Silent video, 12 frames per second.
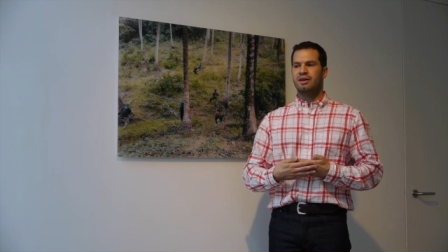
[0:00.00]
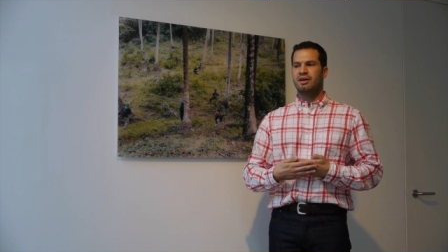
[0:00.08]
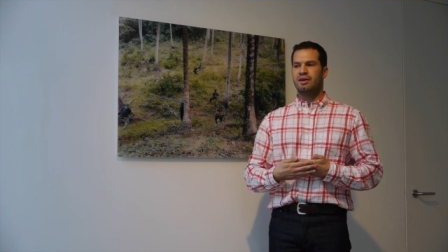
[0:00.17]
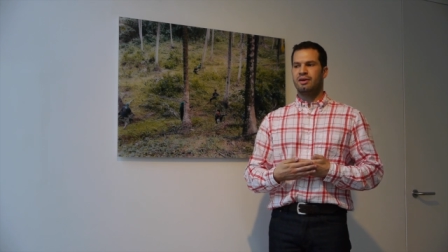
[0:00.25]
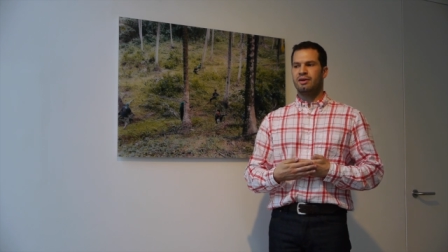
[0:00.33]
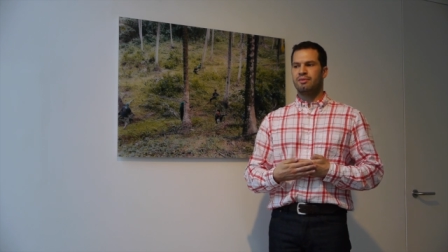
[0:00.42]

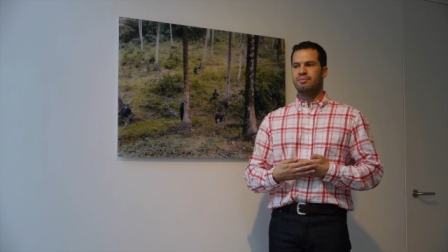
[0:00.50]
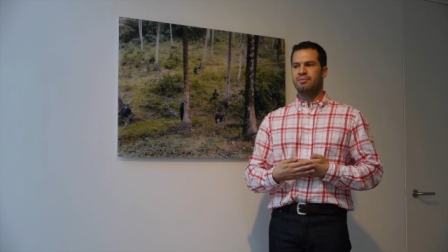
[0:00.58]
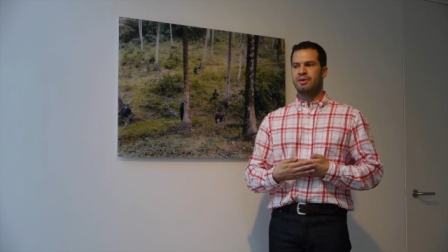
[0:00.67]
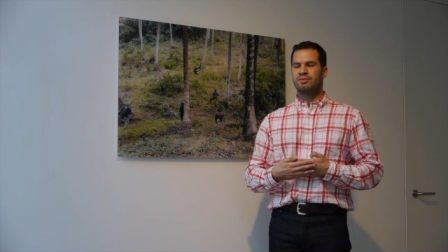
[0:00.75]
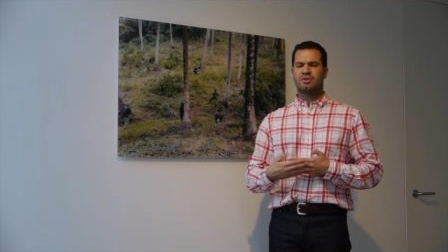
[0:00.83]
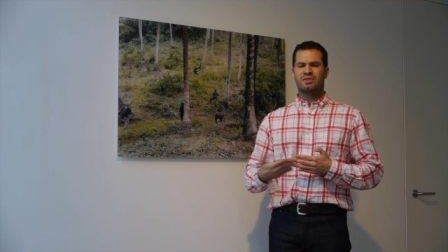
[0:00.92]
Um,
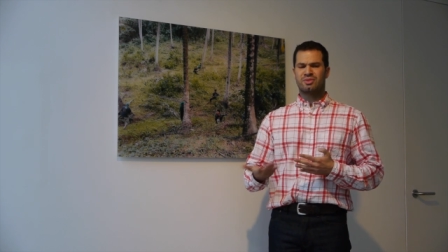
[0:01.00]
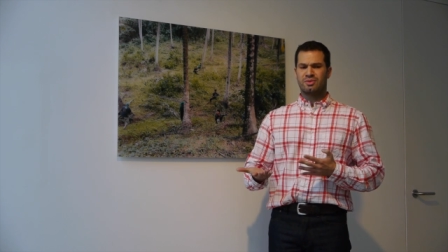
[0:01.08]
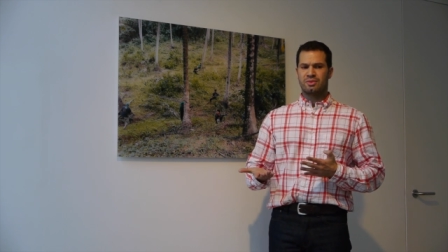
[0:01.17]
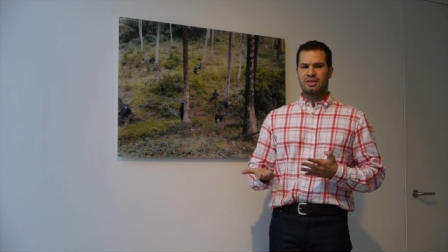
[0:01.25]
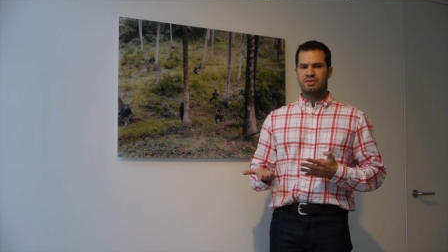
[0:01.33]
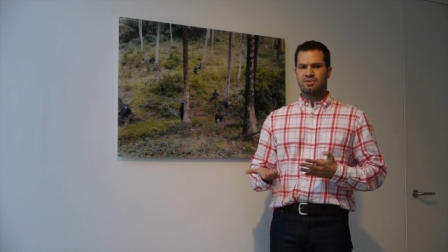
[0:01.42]
I was
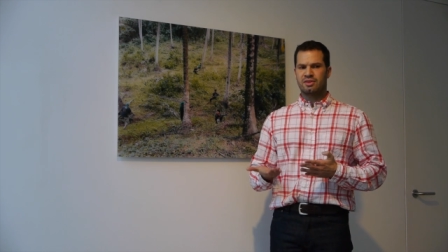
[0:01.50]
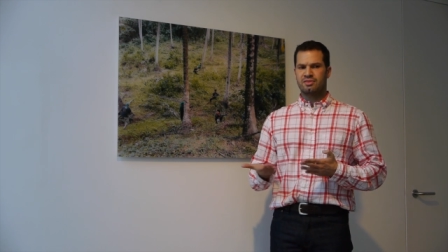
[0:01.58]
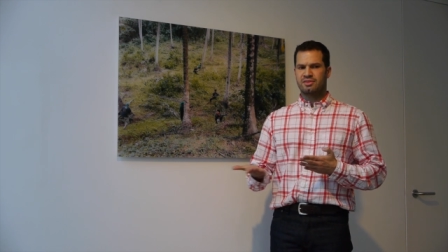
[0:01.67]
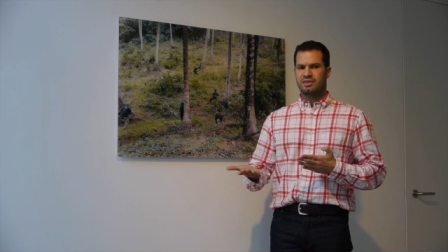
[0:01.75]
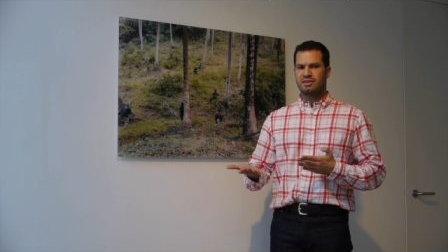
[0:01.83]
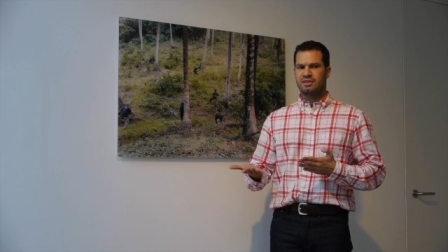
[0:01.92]
also
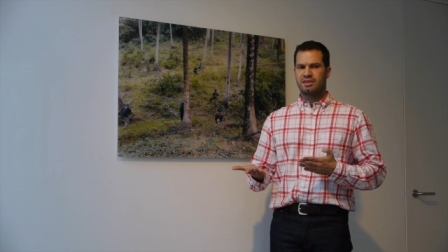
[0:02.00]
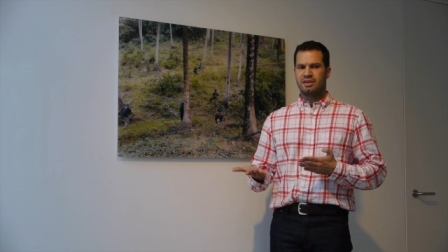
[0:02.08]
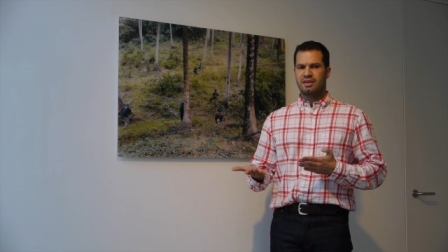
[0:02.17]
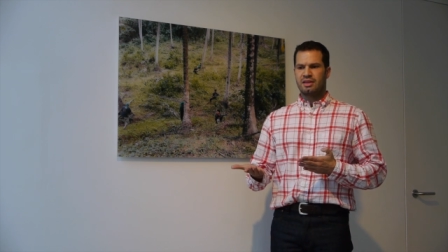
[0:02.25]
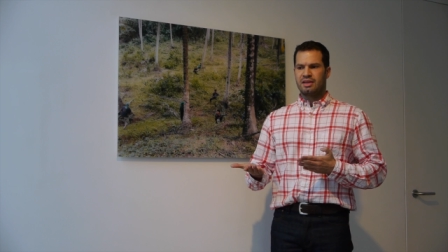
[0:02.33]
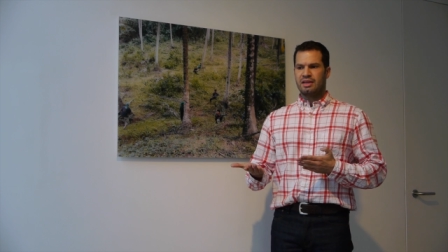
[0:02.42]
interested
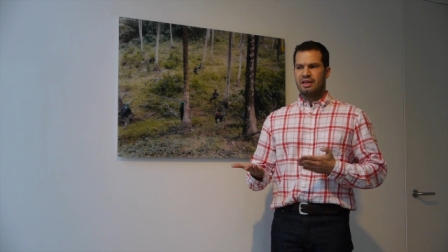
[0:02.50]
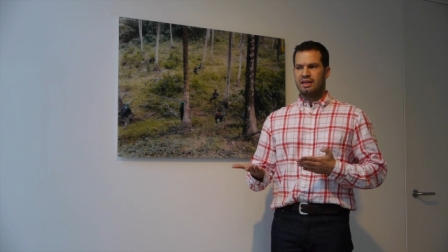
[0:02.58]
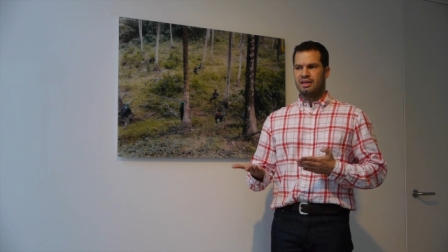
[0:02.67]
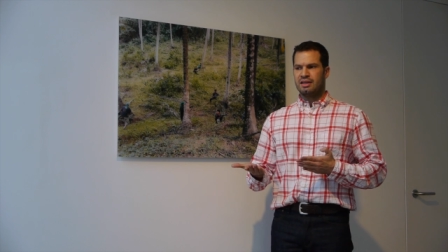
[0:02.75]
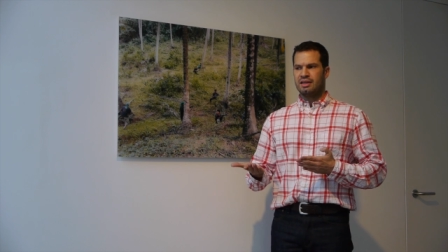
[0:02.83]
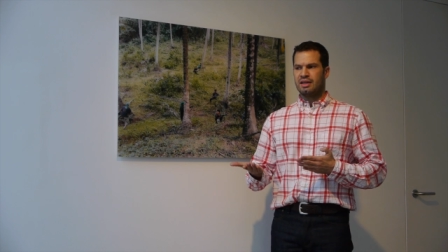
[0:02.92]

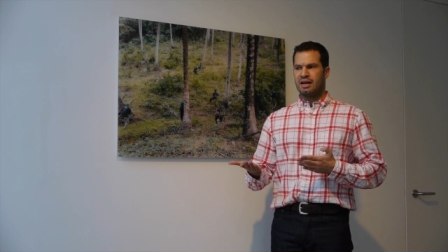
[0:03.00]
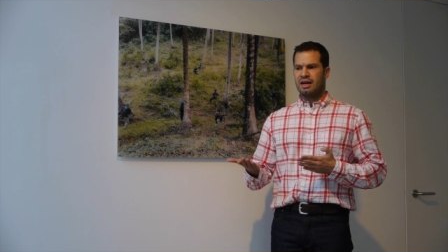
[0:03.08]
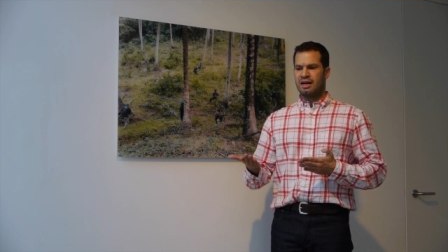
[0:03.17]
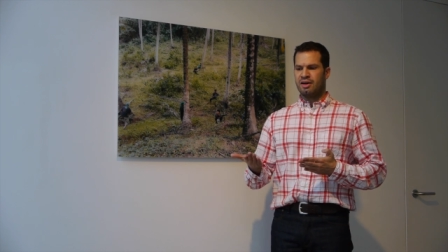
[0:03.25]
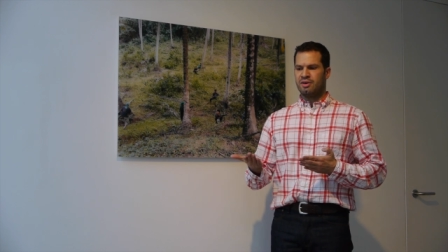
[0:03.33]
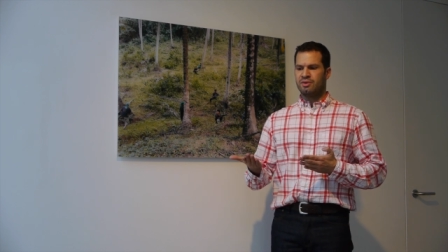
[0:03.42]
in
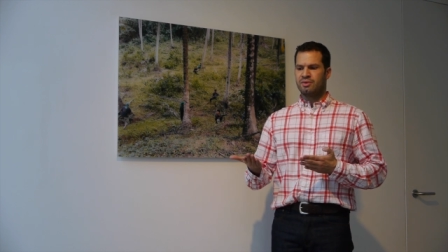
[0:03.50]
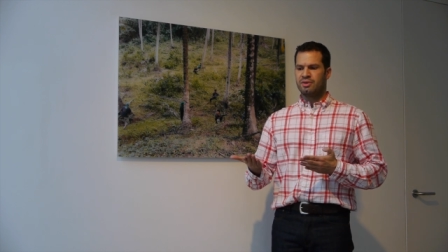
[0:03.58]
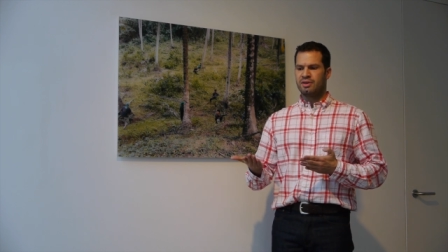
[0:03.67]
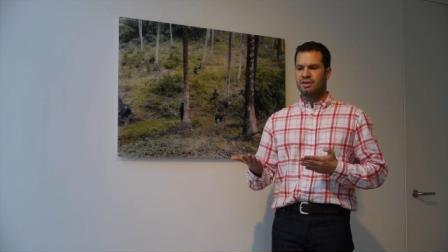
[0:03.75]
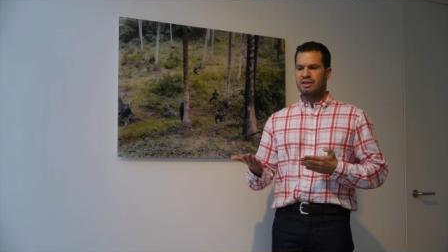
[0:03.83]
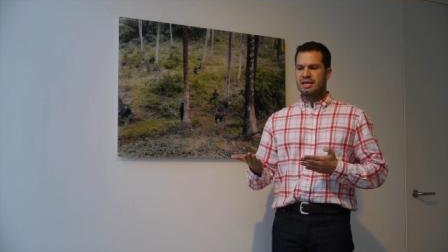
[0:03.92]
how
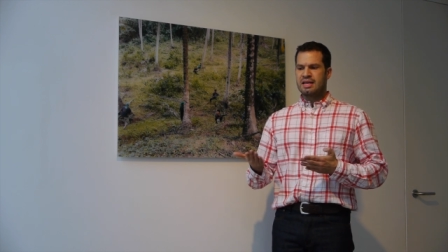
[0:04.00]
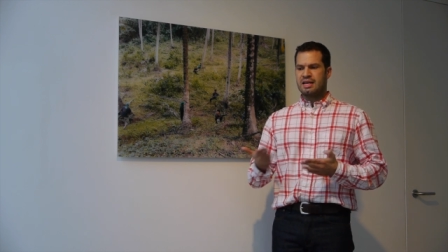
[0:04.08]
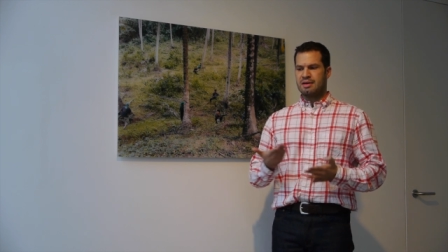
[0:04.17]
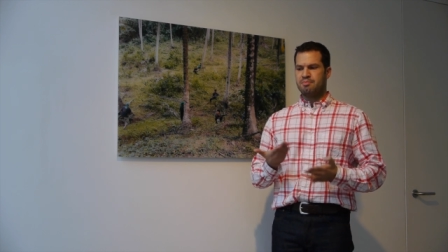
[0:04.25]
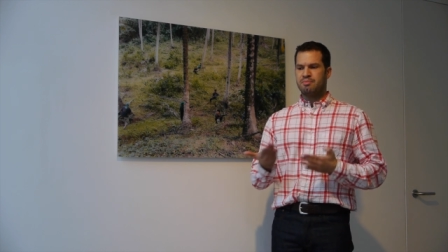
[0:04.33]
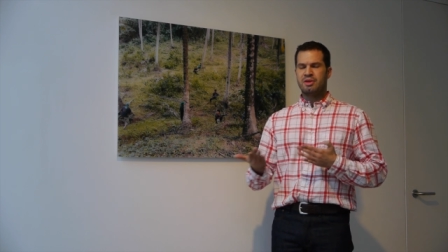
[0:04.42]

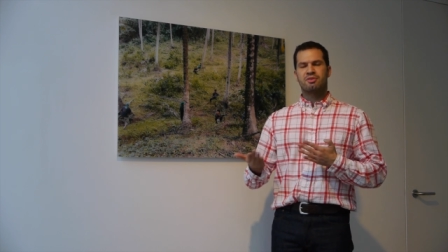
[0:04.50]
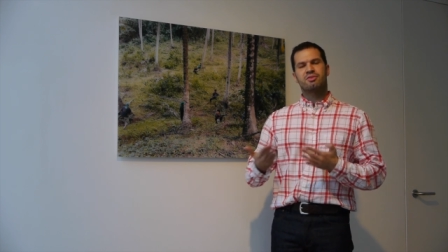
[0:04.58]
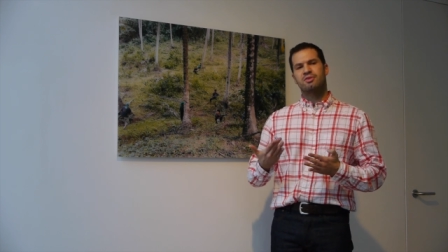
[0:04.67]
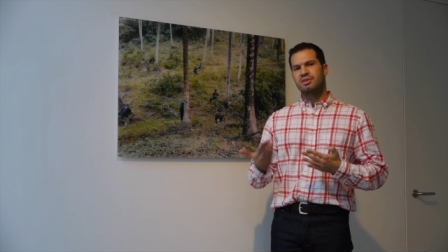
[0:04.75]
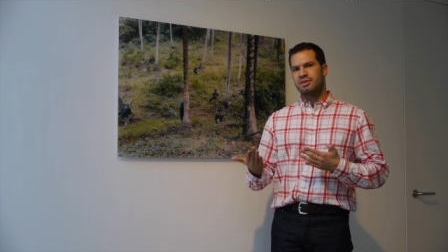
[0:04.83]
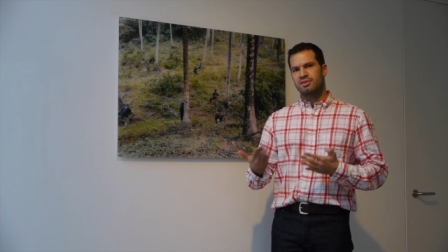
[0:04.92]
it
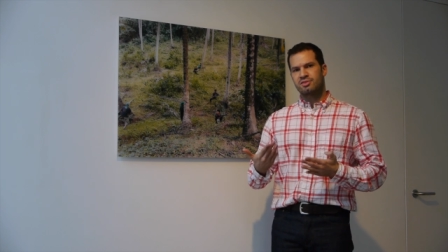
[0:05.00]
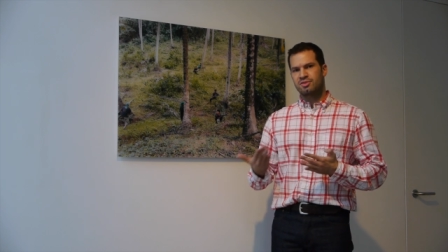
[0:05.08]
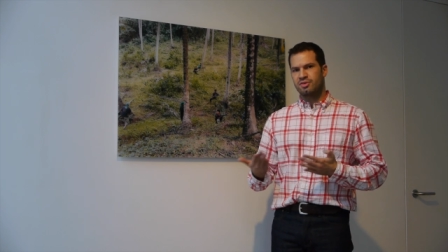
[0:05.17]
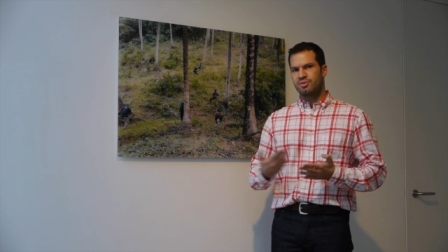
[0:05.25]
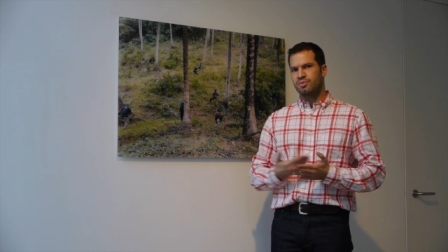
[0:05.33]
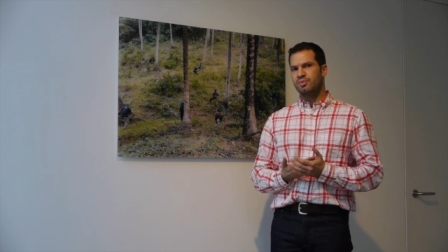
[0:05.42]
mirrored in a
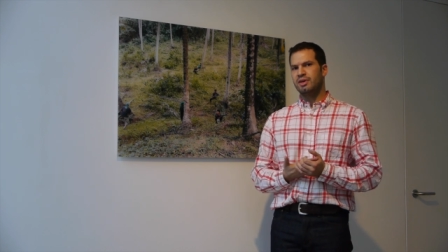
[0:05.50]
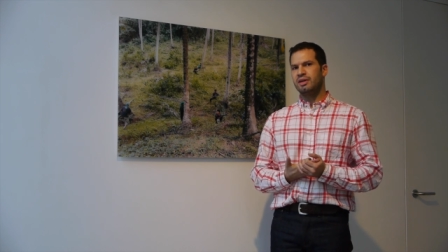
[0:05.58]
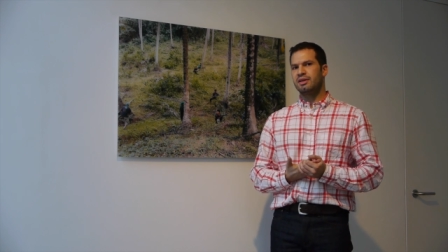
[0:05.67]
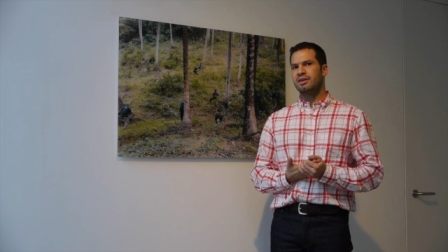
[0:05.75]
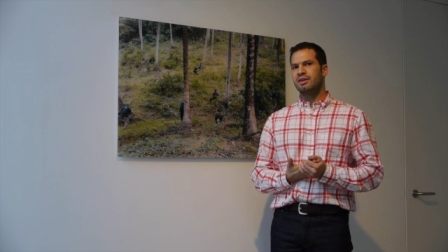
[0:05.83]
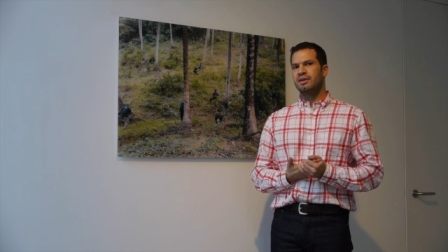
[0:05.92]
certain
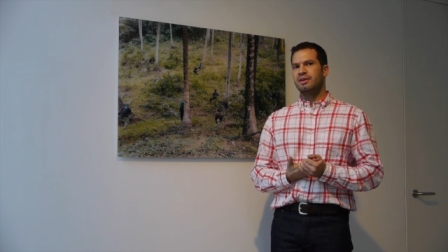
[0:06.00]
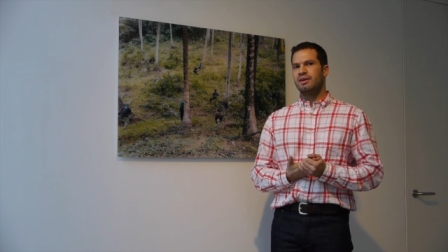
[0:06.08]
way